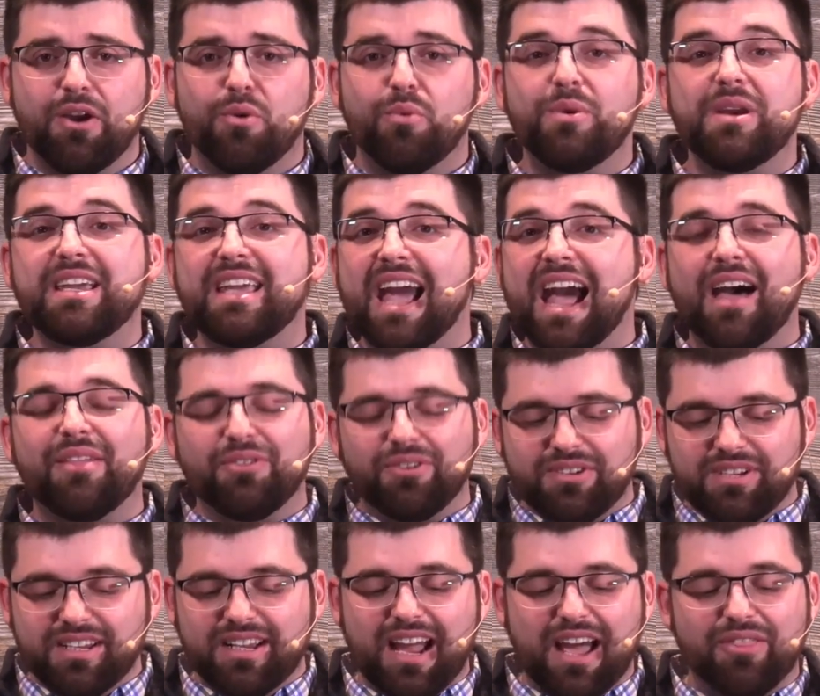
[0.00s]
We gather
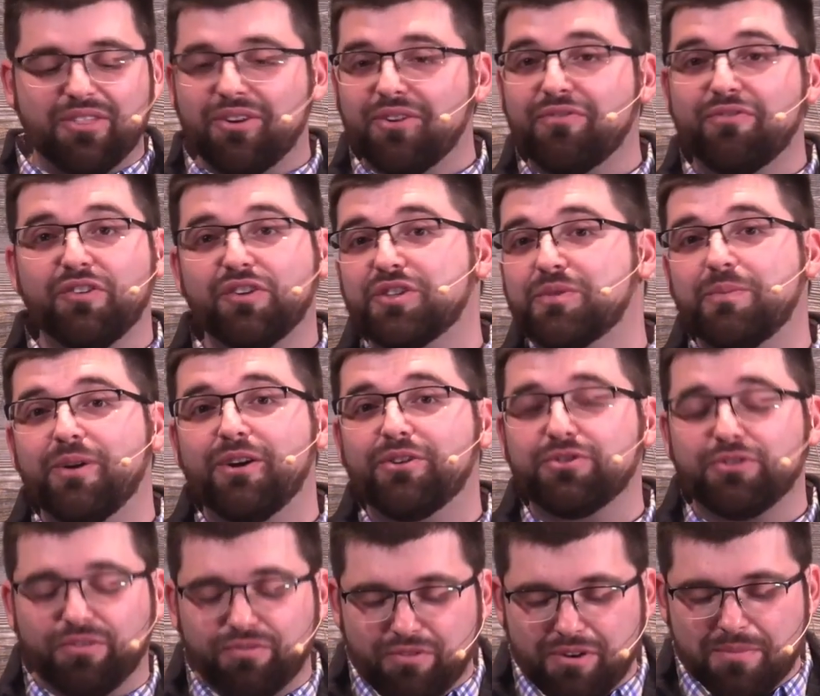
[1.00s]
together for
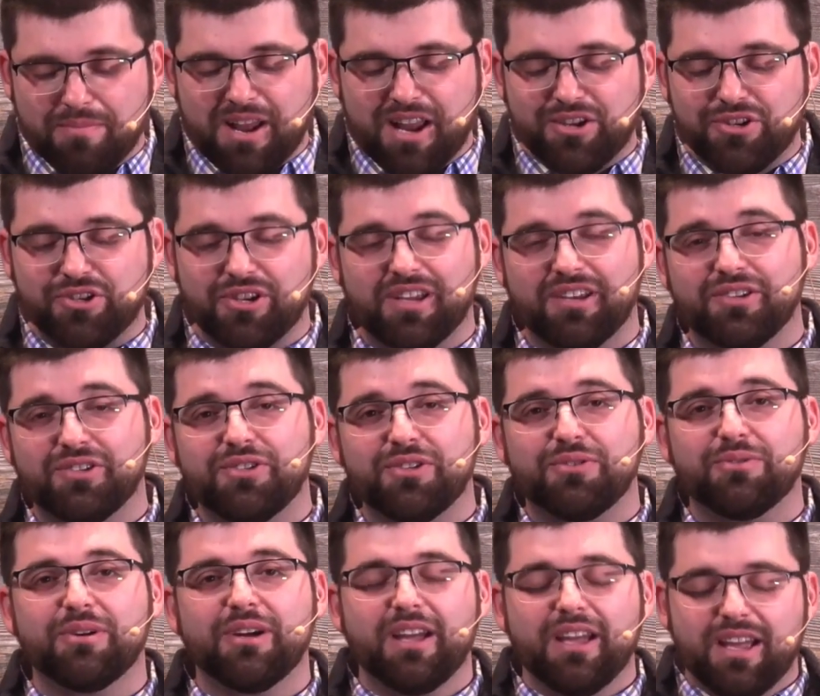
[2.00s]
spiritual formation,
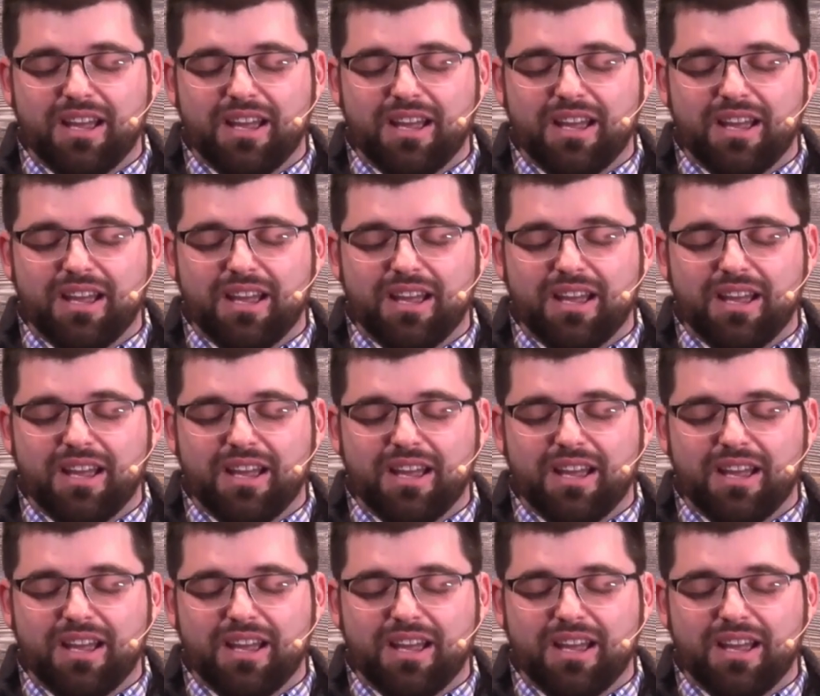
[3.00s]
to